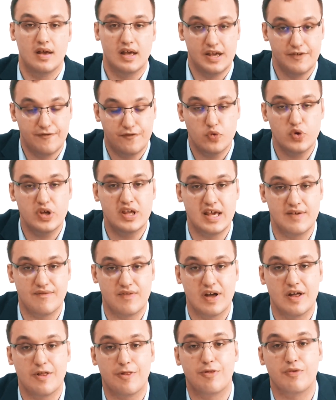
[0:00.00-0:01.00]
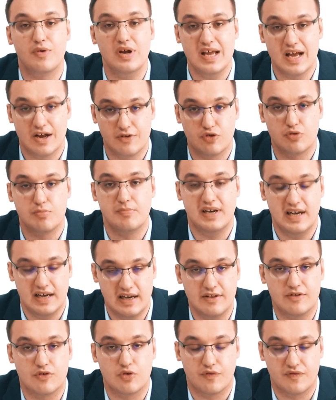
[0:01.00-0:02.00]
If we give 300
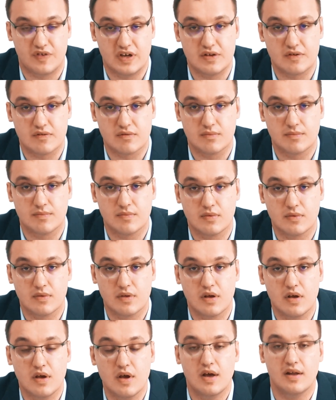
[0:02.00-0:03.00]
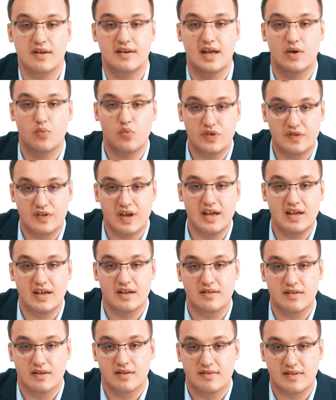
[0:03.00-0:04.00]
milliliter of this, then we take
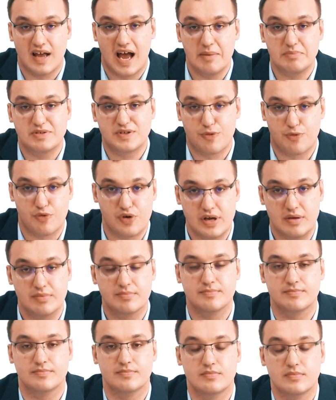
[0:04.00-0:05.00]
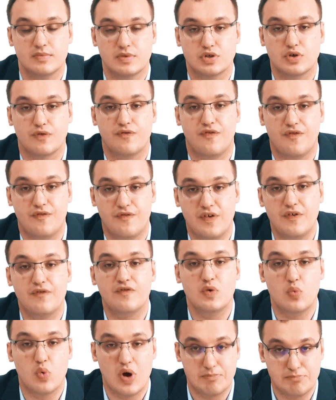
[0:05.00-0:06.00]
it times 3. So
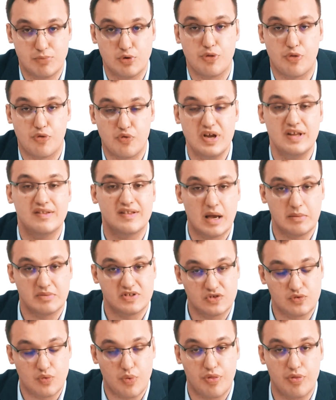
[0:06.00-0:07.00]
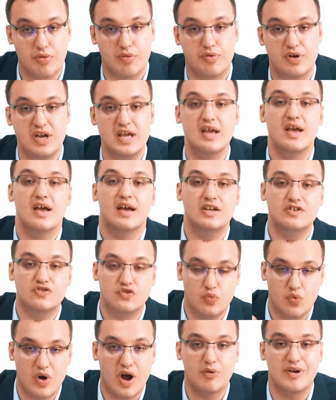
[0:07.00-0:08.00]
51.3 times 3 is
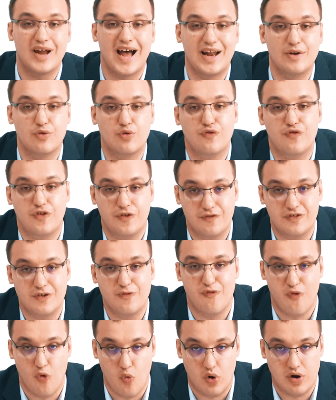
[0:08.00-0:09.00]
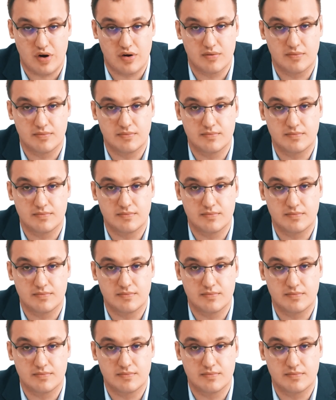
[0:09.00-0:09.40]
around 154.